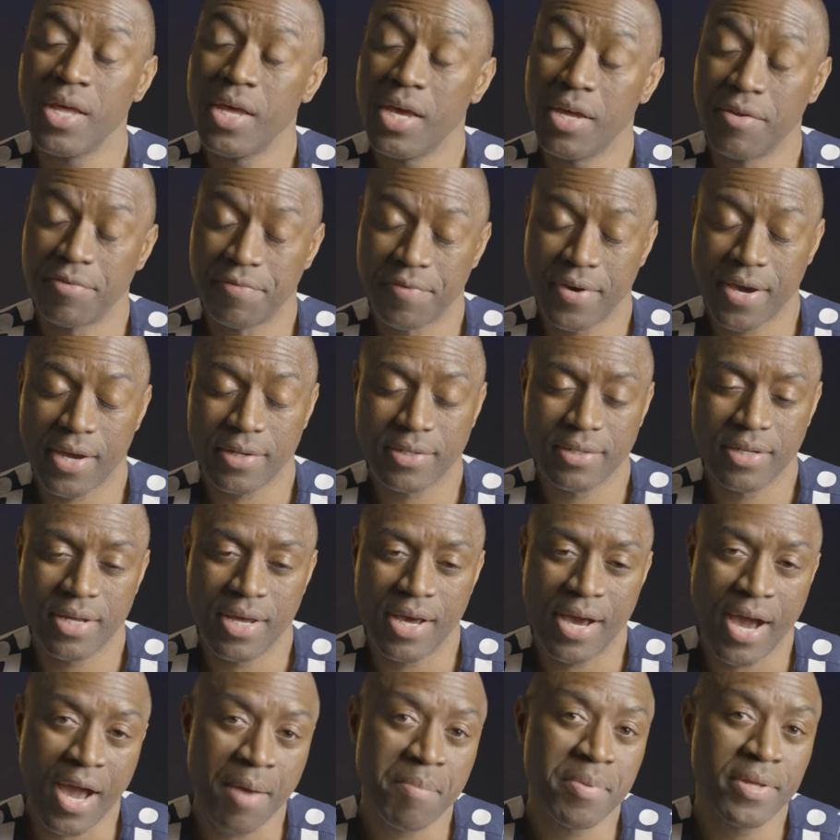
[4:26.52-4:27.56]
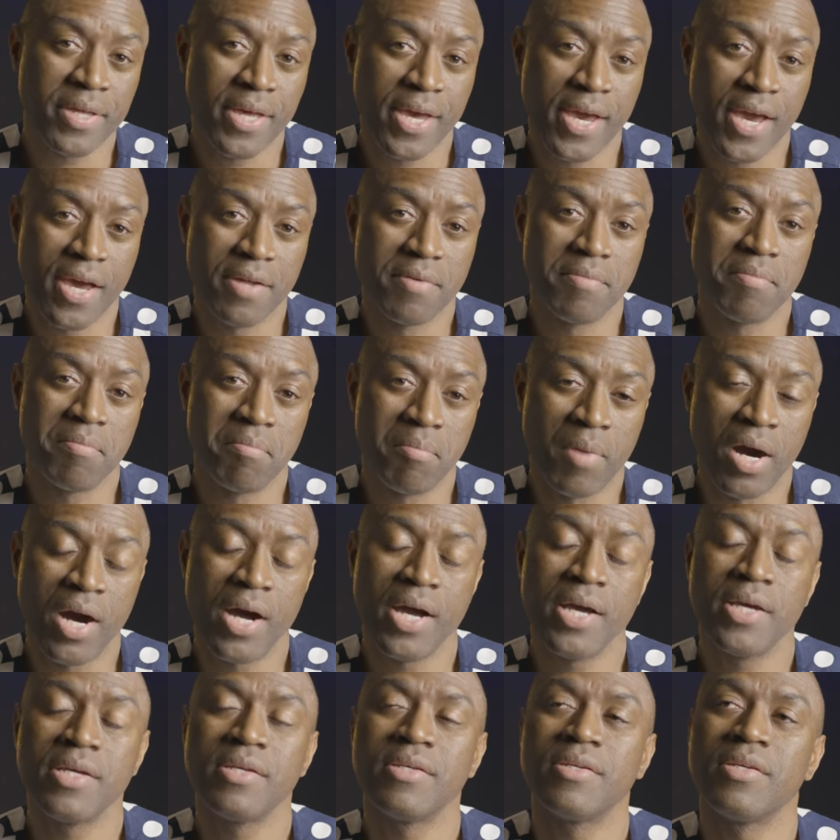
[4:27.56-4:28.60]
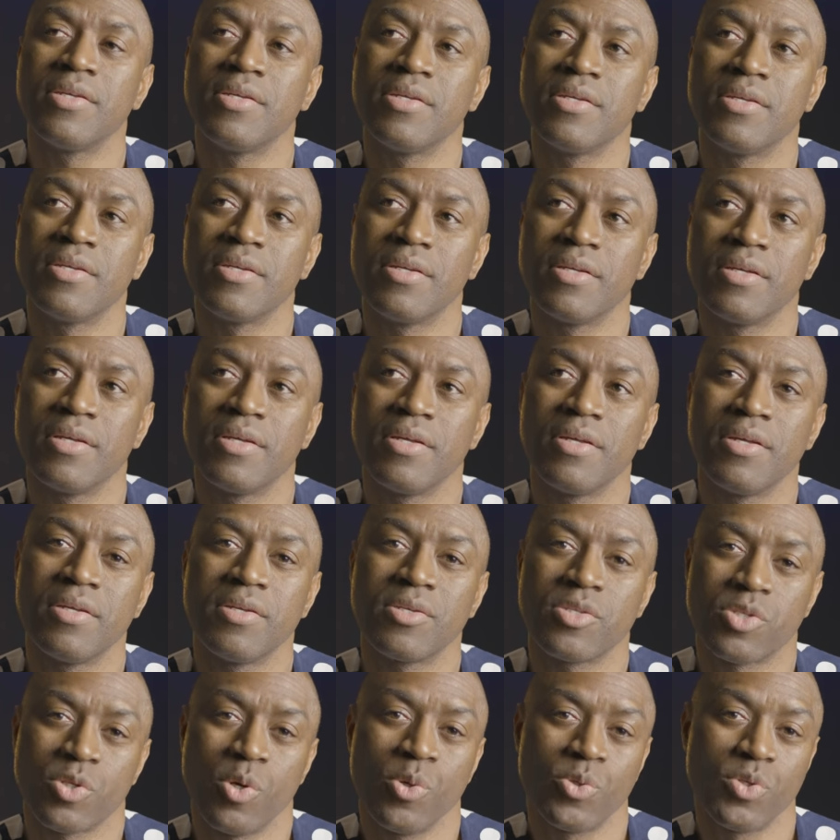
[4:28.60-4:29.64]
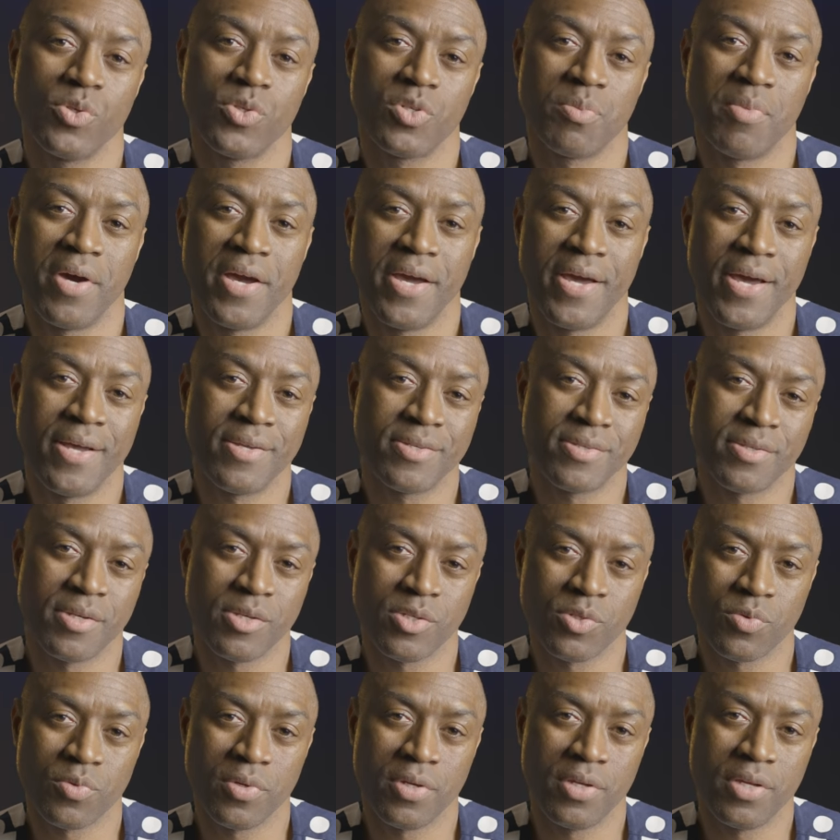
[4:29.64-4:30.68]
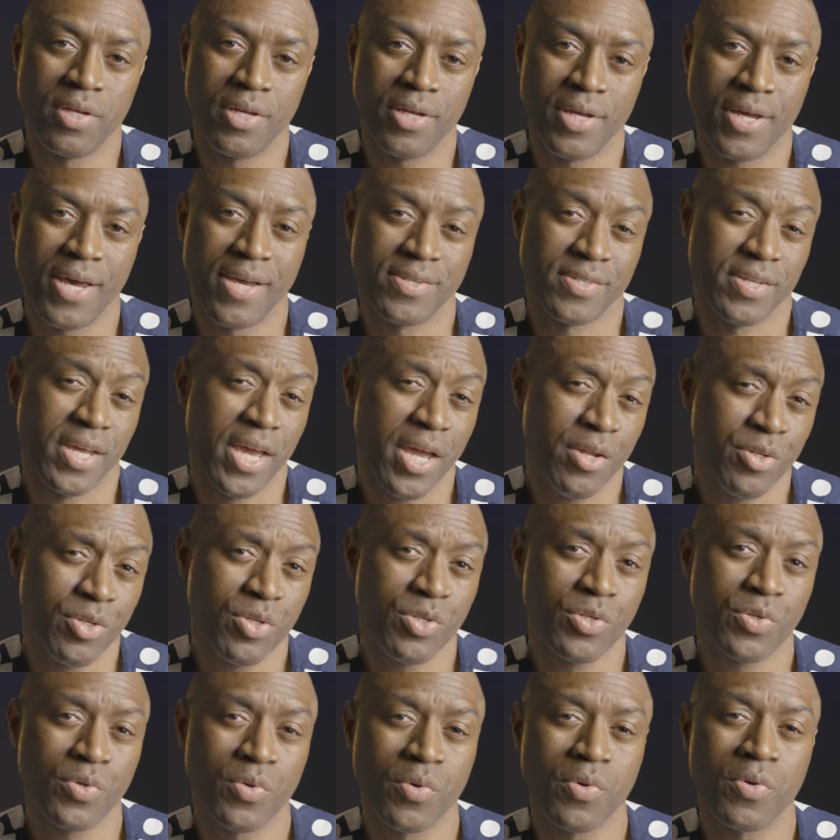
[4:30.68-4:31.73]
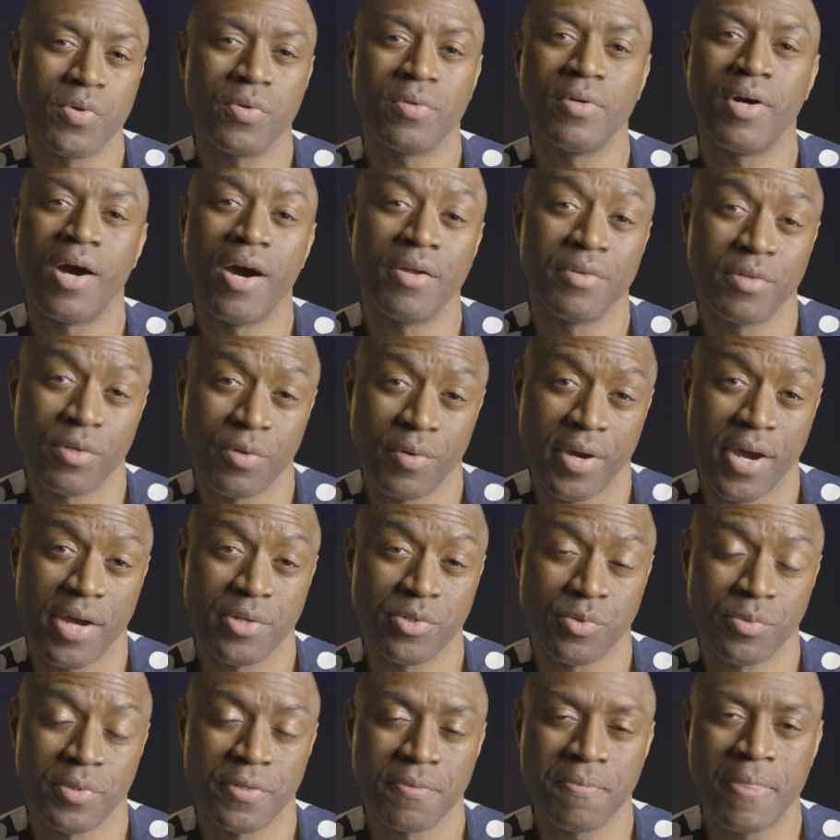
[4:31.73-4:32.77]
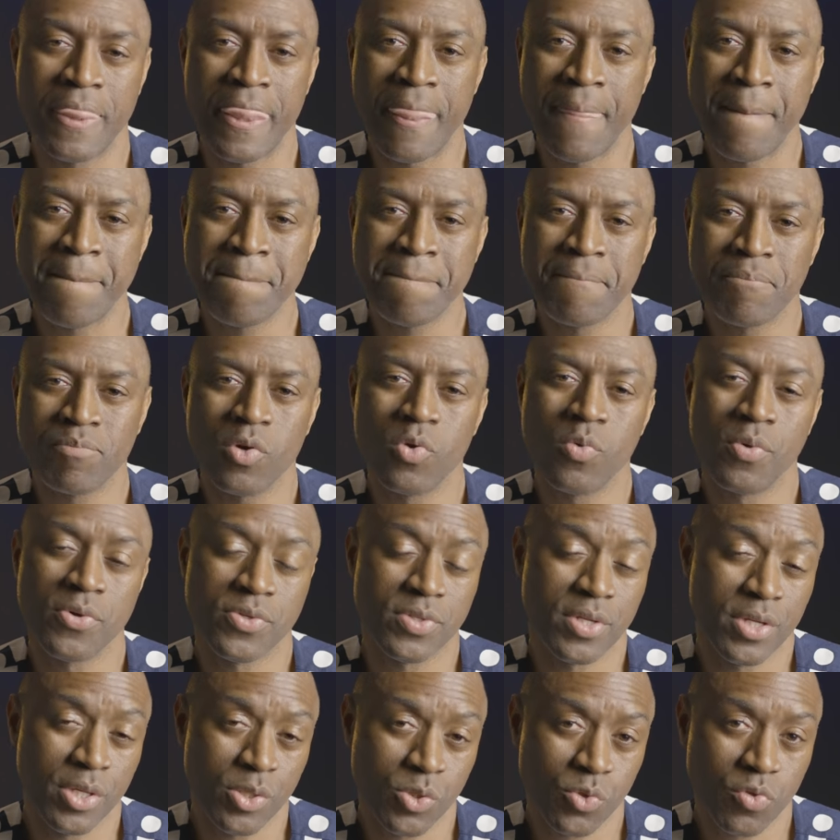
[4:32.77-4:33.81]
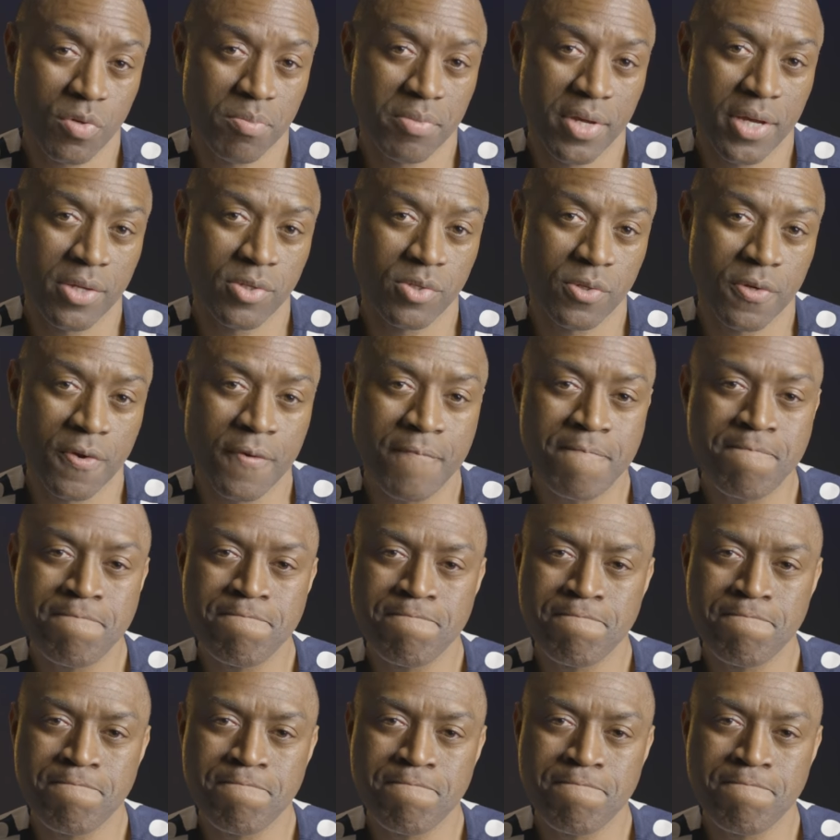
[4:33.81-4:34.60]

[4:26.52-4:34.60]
In fact, I began my search into my ancestry as an 18-year-old undergraduate who was a history major